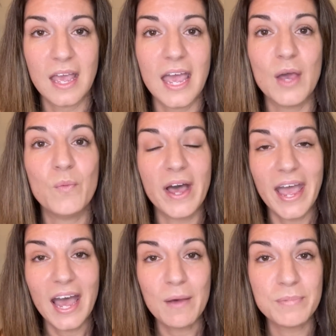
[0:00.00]
And what
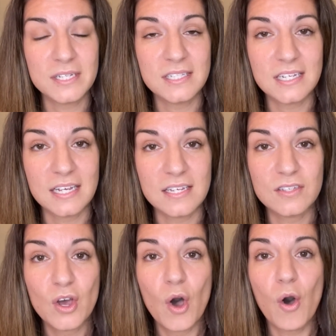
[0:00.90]
happens is
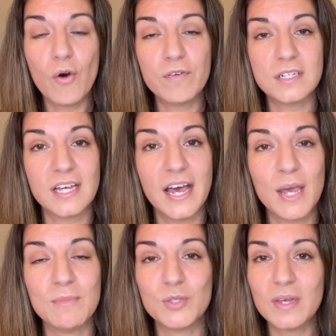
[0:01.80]
over
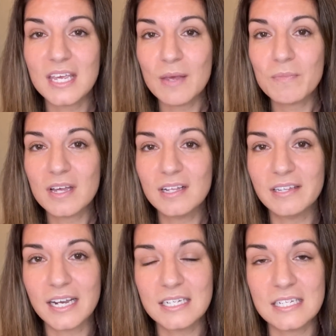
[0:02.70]
time, as we keep
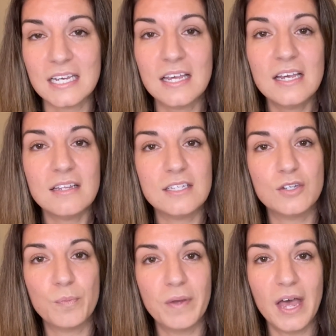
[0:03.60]
collecting these
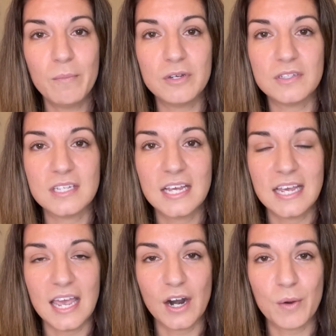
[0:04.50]
little pebbles
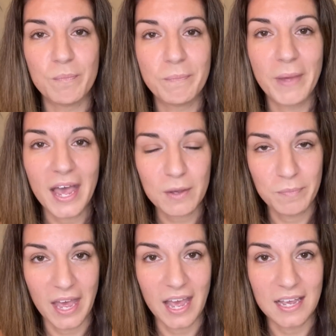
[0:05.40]
in our
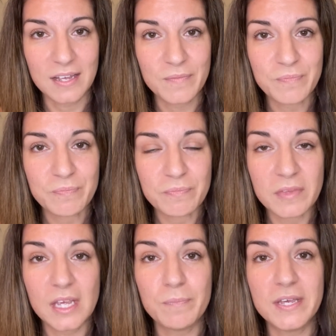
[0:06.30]
backpack,
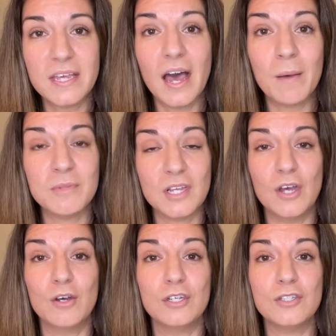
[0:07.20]
it becomes
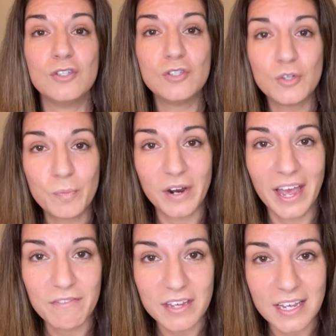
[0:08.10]
super
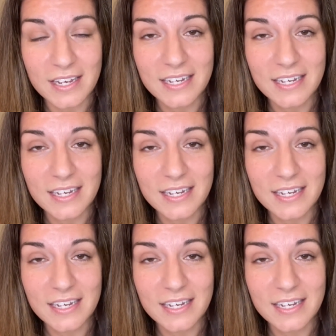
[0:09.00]
heavy.